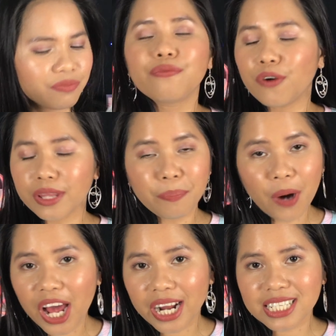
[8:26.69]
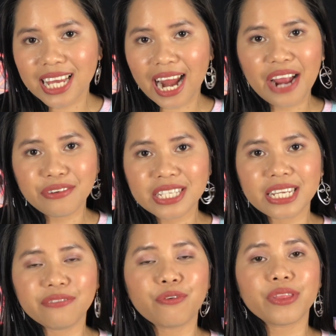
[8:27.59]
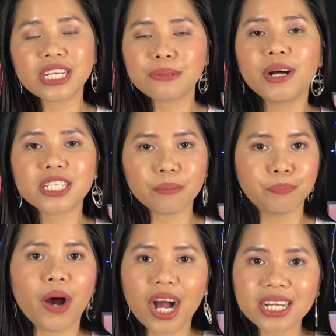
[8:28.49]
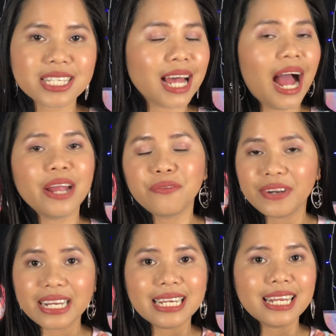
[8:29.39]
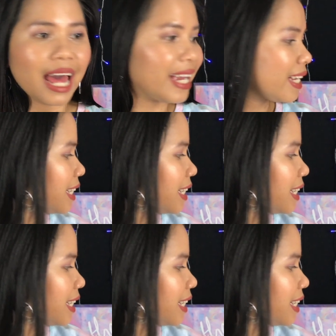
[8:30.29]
For the products that I received for this month's box, I really like